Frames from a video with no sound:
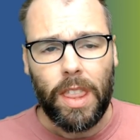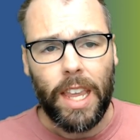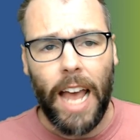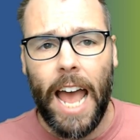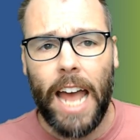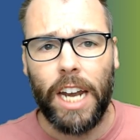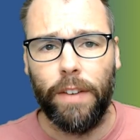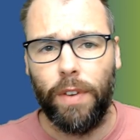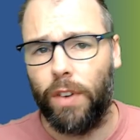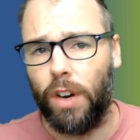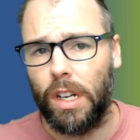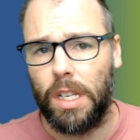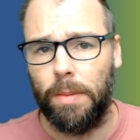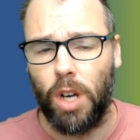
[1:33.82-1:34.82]
And if you've
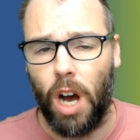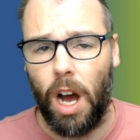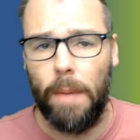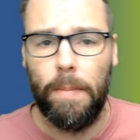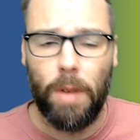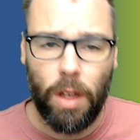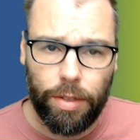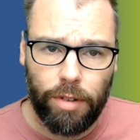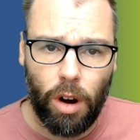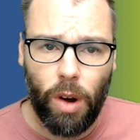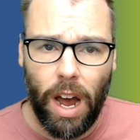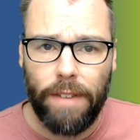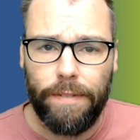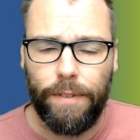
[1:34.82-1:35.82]
got some time,
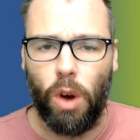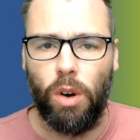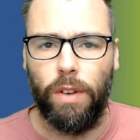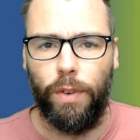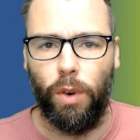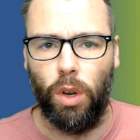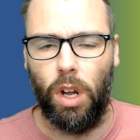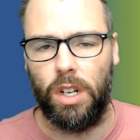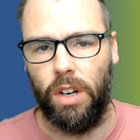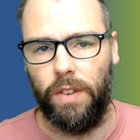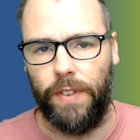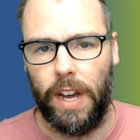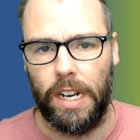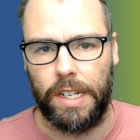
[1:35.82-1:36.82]
throw a vote for Locked On
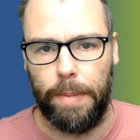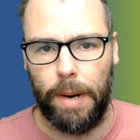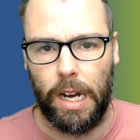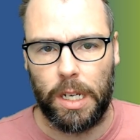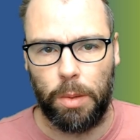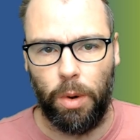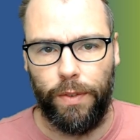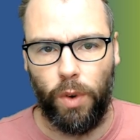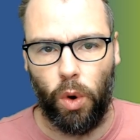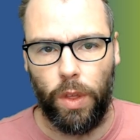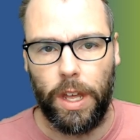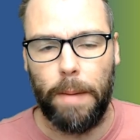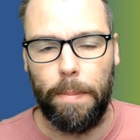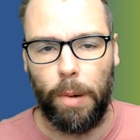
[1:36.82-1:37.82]
Fantasy Basketball for
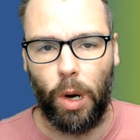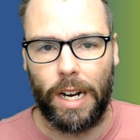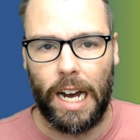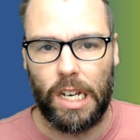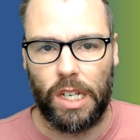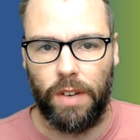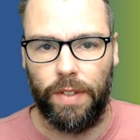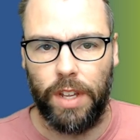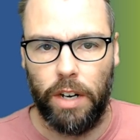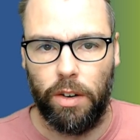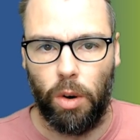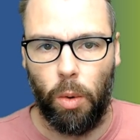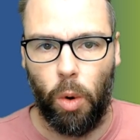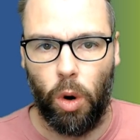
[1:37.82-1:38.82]
the Podcast of the Year
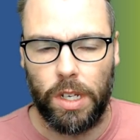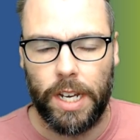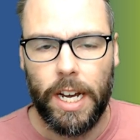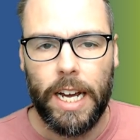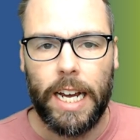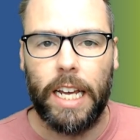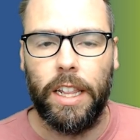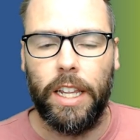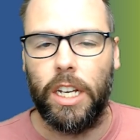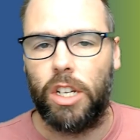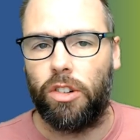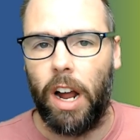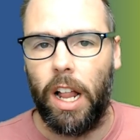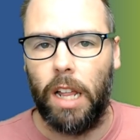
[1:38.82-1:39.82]
Awards in the
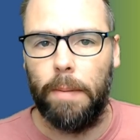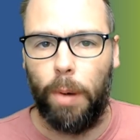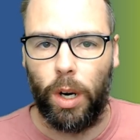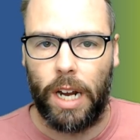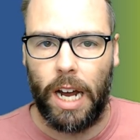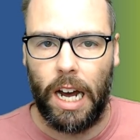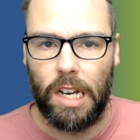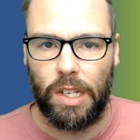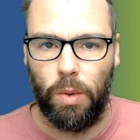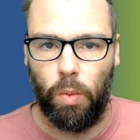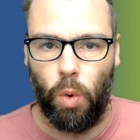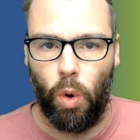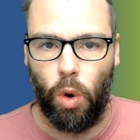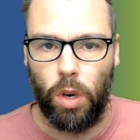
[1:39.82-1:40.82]
Australian Podcast
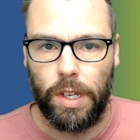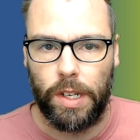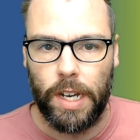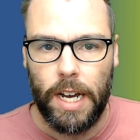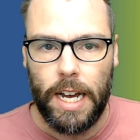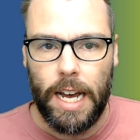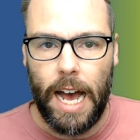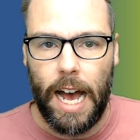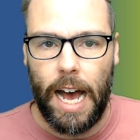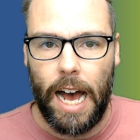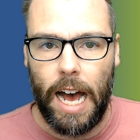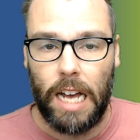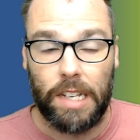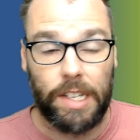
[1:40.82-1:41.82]
Awards
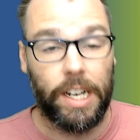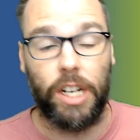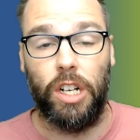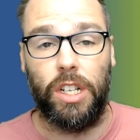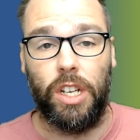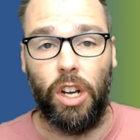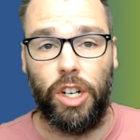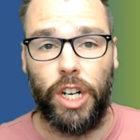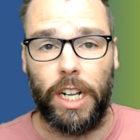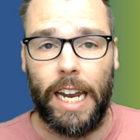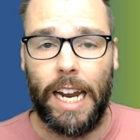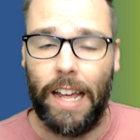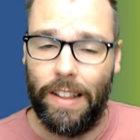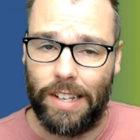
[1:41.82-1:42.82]
uh, section. So check
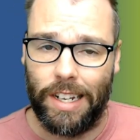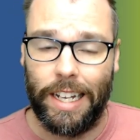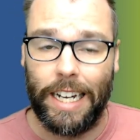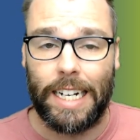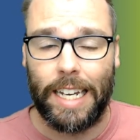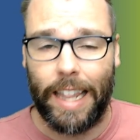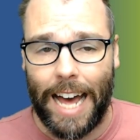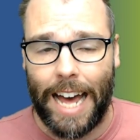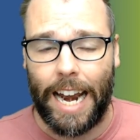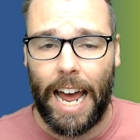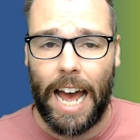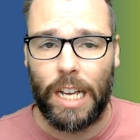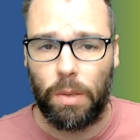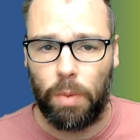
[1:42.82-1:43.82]
that out. There's a link to that
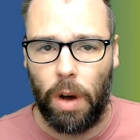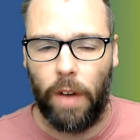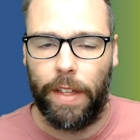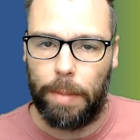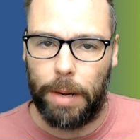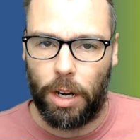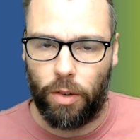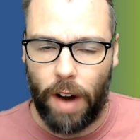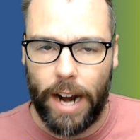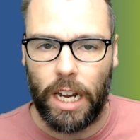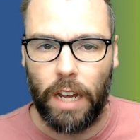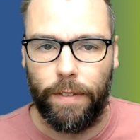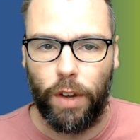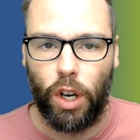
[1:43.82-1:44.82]
as well. That'd be great
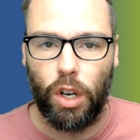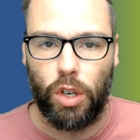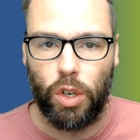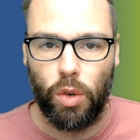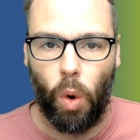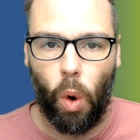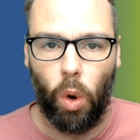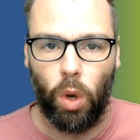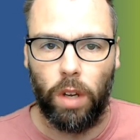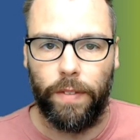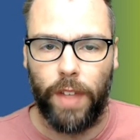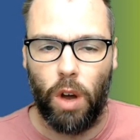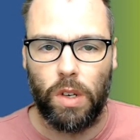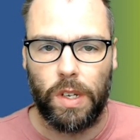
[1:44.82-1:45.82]
if you could do all of
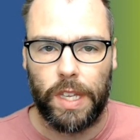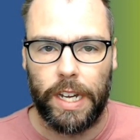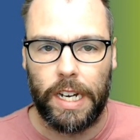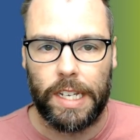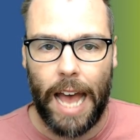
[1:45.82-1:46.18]
those things.